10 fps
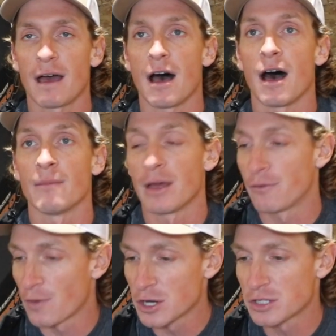
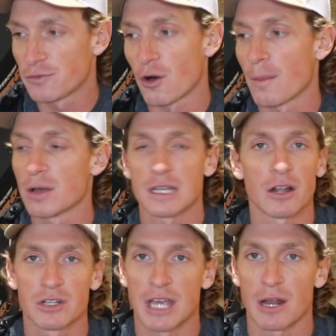And first and foremost,
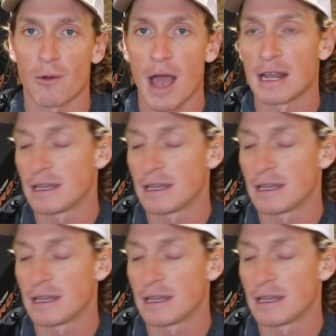I'll just get right